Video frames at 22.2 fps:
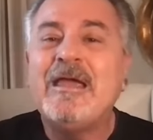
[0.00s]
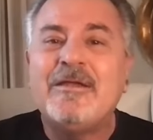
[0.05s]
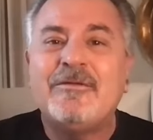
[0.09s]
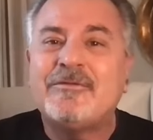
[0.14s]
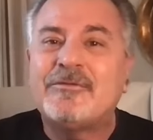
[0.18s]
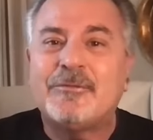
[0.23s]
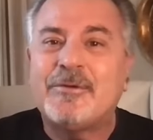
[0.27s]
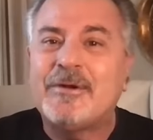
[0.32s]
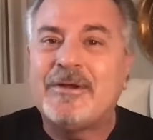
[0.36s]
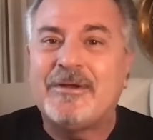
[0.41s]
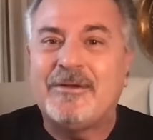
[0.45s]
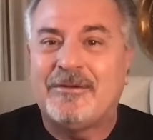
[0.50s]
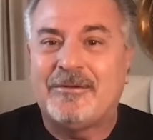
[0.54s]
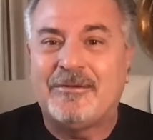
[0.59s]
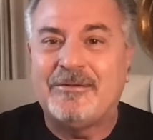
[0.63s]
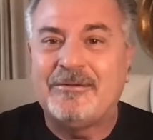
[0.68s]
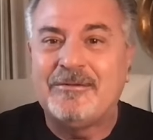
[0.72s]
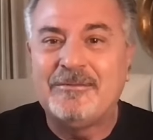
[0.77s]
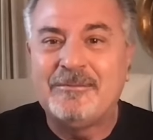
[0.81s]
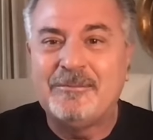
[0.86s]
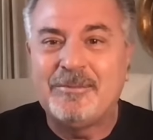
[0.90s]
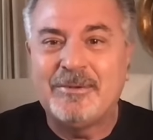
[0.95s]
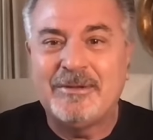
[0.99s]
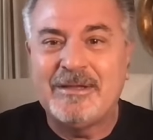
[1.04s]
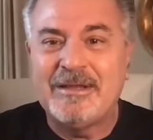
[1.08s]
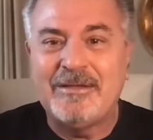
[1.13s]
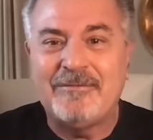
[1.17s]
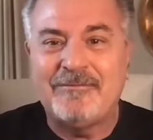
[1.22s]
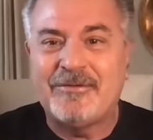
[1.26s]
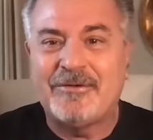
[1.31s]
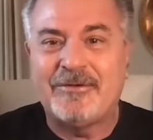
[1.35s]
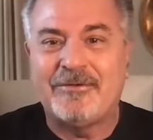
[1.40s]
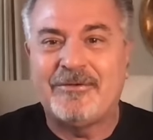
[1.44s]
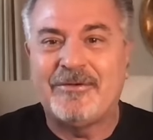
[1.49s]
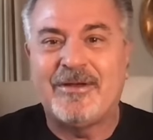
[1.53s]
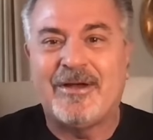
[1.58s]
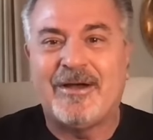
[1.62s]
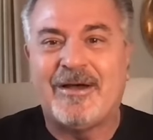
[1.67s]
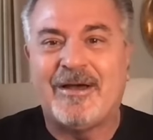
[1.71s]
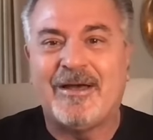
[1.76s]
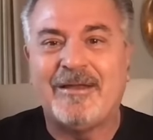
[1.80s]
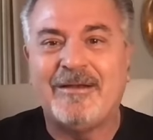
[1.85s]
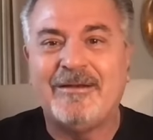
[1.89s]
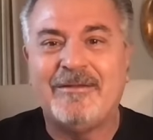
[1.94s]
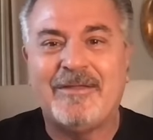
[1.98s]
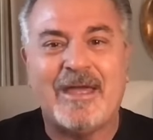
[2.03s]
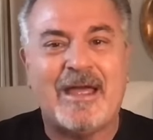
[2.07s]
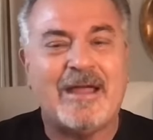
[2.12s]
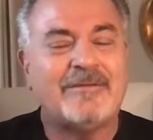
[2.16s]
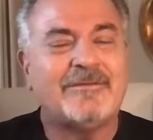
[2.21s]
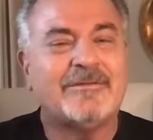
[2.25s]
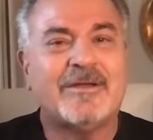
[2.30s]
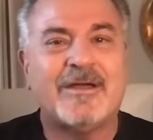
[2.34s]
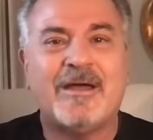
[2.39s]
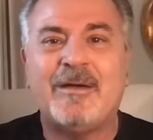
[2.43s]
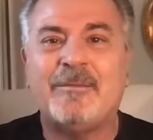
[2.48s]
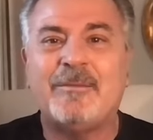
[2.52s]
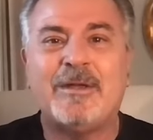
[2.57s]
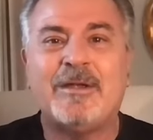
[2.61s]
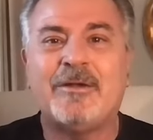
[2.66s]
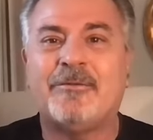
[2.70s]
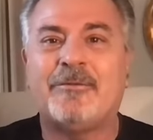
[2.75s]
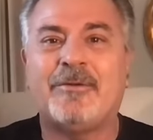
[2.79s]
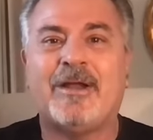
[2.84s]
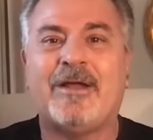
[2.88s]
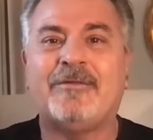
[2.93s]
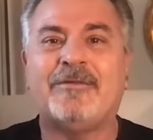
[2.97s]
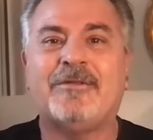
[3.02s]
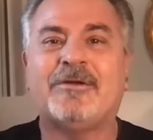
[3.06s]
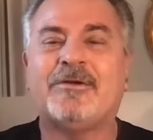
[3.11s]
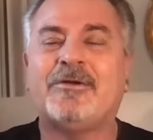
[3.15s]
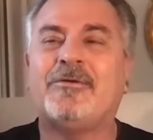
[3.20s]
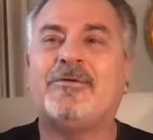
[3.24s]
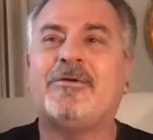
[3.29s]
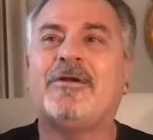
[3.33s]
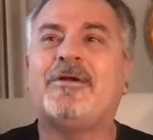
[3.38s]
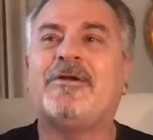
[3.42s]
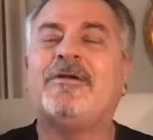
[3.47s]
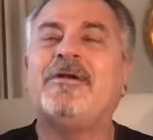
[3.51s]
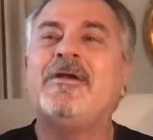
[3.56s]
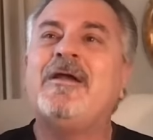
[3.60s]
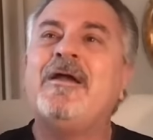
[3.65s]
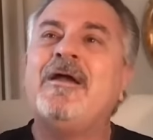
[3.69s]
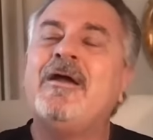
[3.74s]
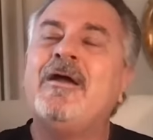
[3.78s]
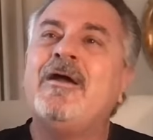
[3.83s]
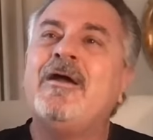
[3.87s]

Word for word: Israel, believe it or not. That's coming around the corner.